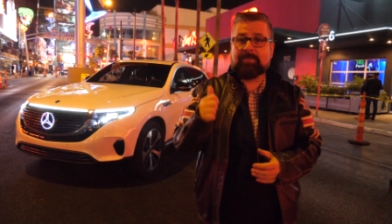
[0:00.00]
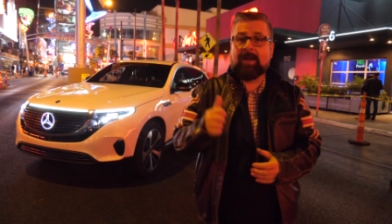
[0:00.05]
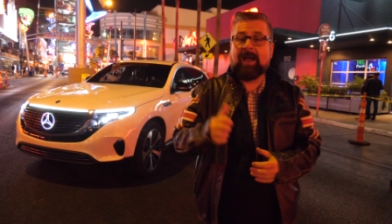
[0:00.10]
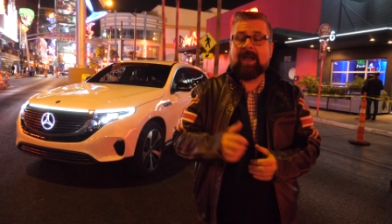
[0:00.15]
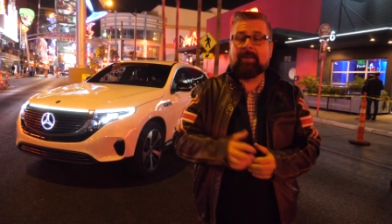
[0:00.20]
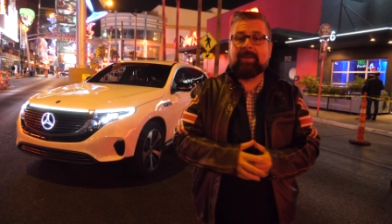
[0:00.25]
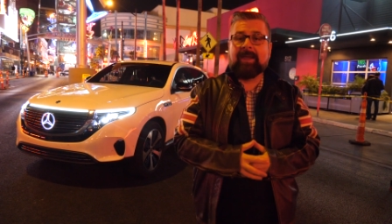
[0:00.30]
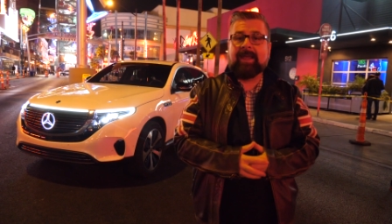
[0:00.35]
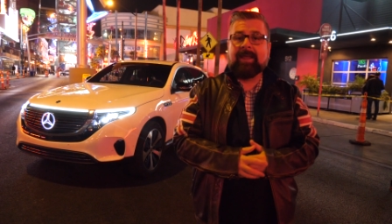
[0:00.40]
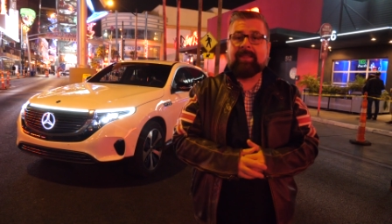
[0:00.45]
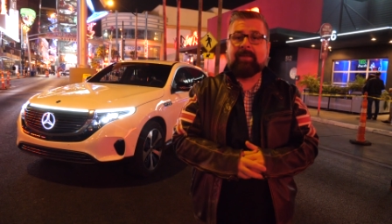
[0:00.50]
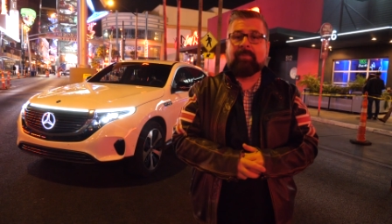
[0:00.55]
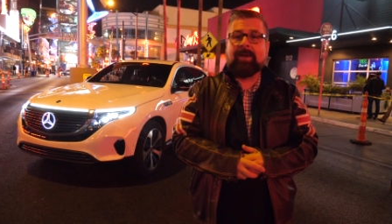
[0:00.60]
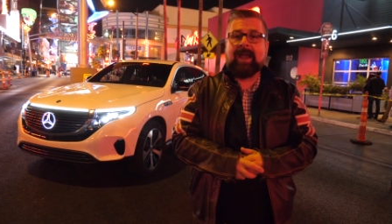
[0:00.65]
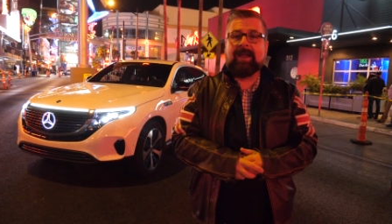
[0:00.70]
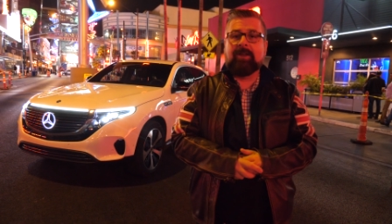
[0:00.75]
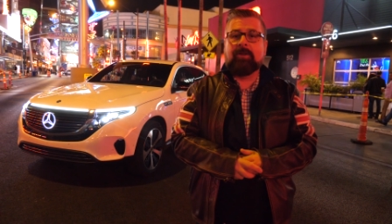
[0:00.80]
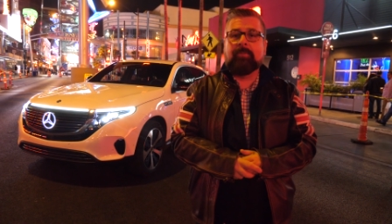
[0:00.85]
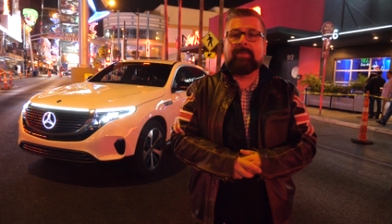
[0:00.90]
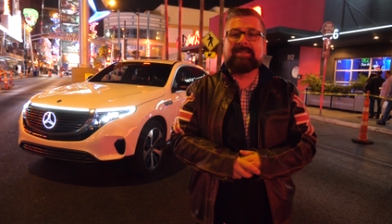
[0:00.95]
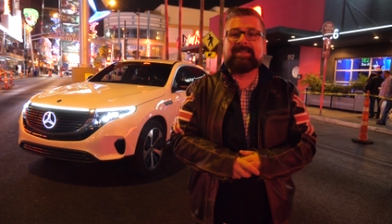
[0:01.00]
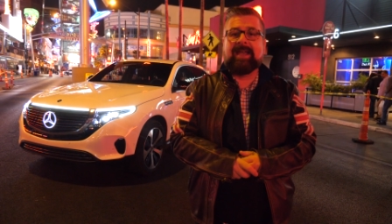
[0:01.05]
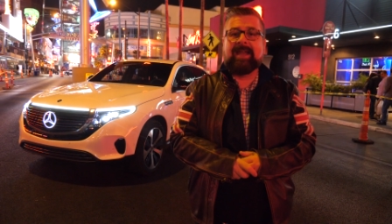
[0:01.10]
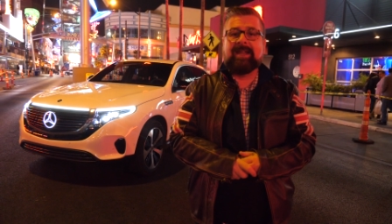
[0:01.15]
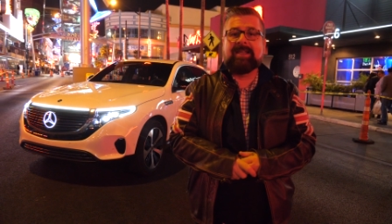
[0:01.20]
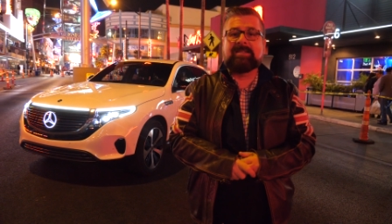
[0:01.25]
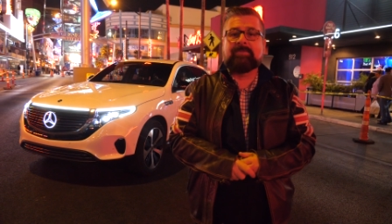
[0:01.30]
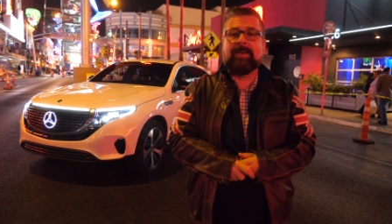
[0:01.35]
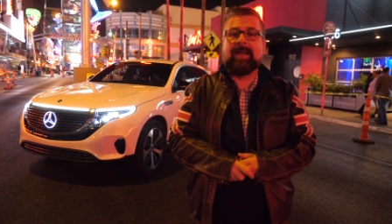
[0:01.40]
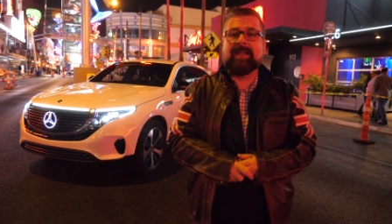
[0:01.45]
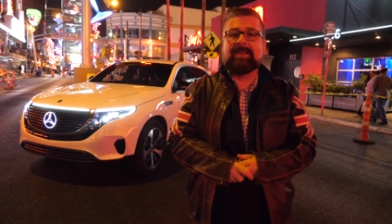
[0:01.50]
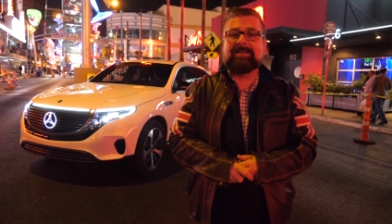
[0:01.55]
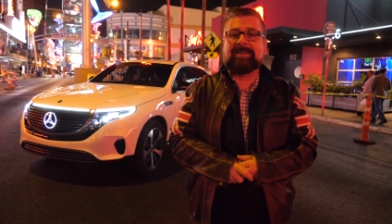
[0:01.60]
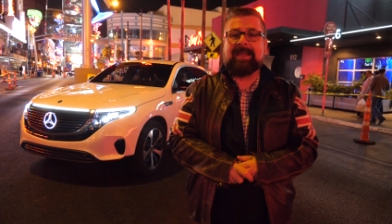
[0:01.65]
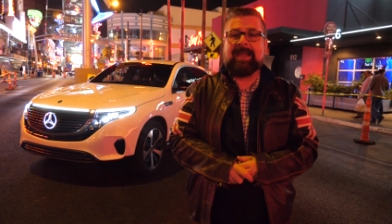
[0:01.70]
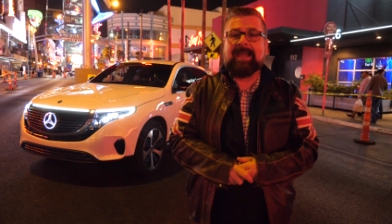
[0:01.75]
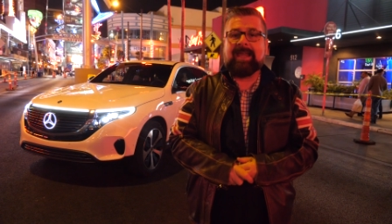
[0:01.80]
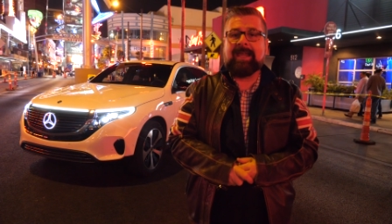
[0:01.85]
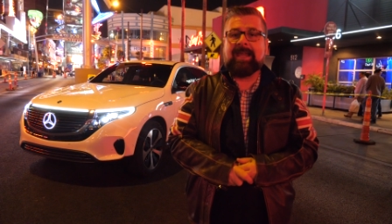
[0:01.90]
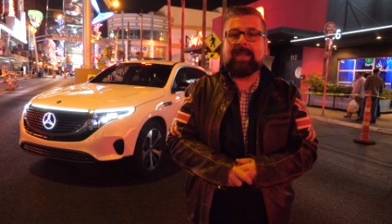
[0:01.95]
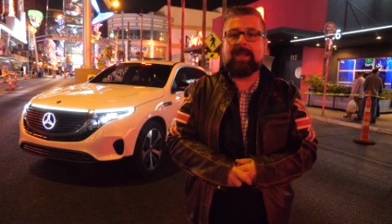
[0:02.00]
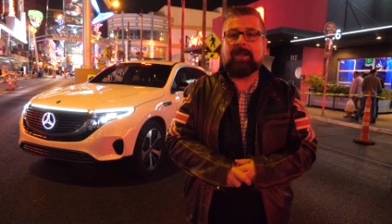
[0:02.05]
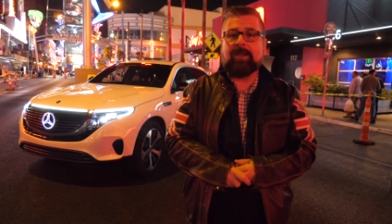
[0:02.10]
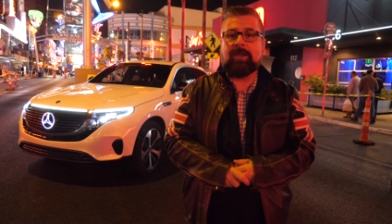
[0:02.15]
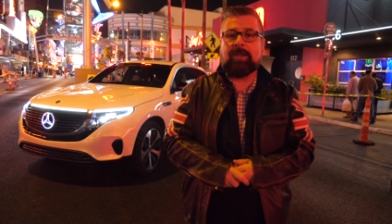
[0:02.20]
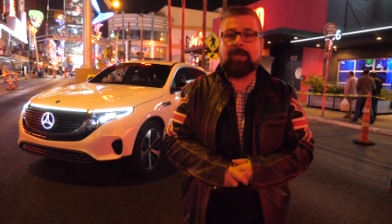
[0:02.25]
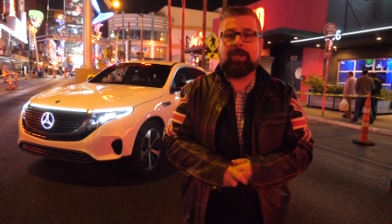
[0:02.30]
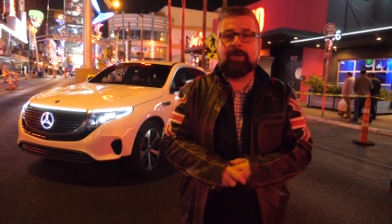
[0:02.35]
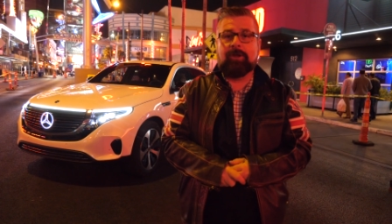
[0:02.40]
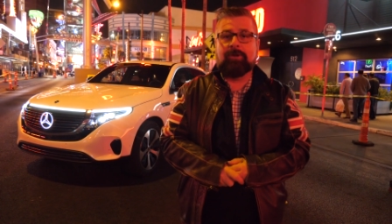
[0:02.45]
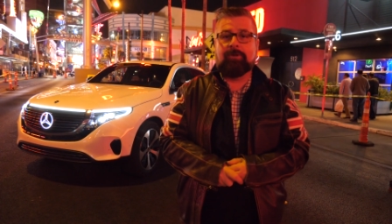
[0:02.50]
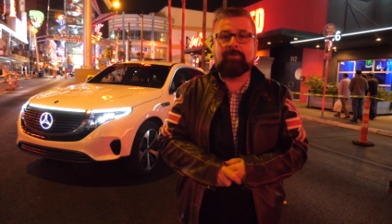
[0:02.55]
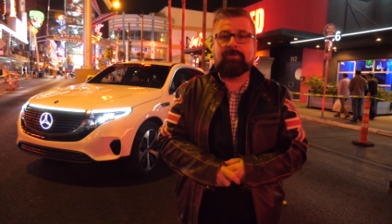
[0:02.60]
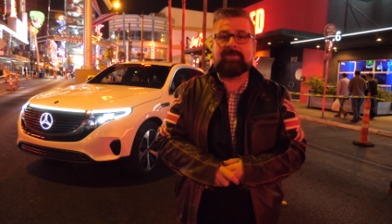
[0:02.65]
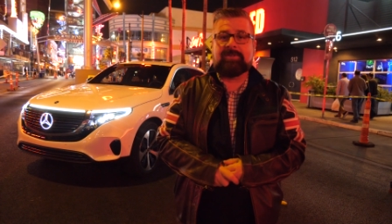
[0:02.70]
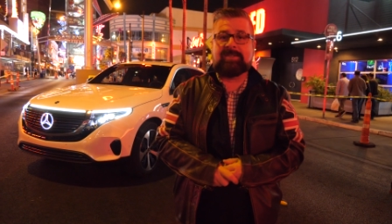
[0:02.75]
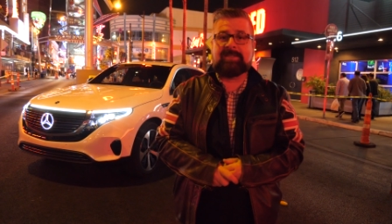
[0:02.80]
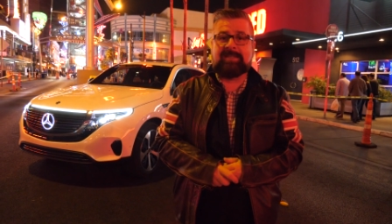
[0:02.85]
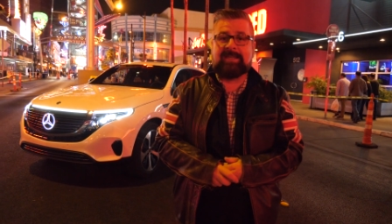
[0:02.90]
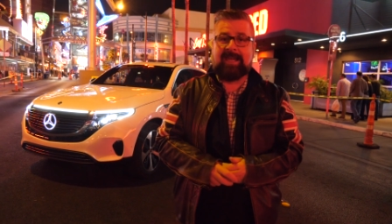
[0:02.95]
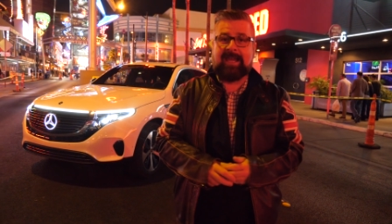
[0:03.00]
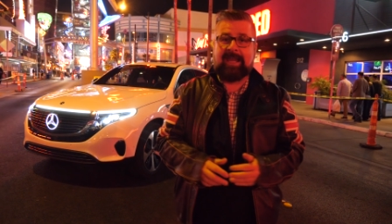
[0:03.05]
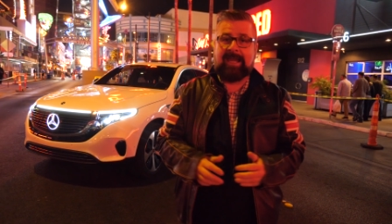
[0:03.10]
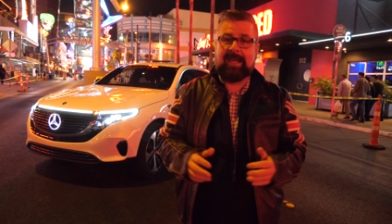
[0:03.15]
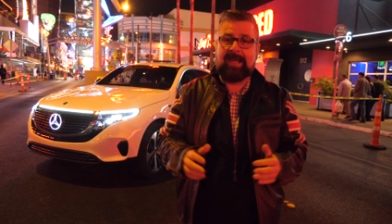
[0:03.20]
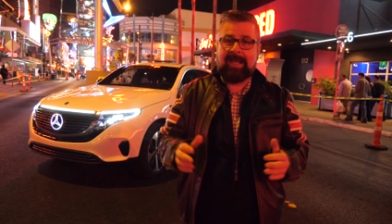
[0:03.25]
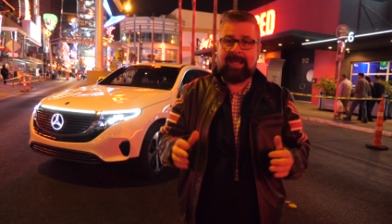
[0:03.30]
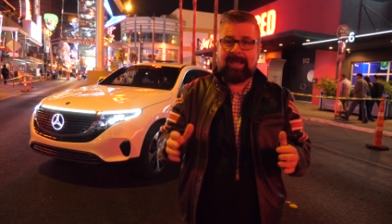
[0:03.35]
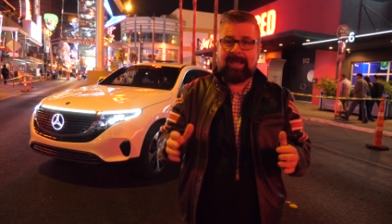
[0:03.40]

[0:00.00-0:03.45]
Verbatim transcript: Behind me, the brand new Mercedes-Benz EQC.